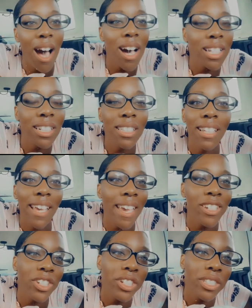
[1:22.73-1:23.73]
the little
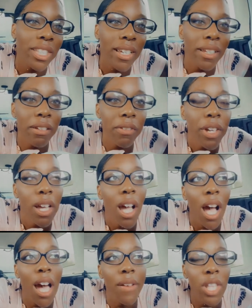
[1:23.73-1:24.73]
extra stuff.
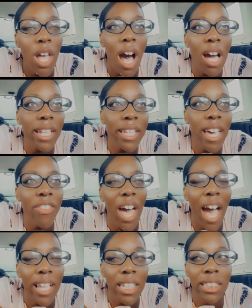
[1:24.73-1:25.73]
So all together,
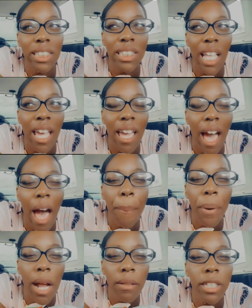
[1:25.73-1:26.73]
I can say I
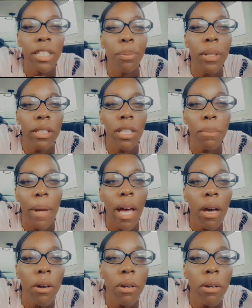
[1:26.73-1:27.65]
probably spent about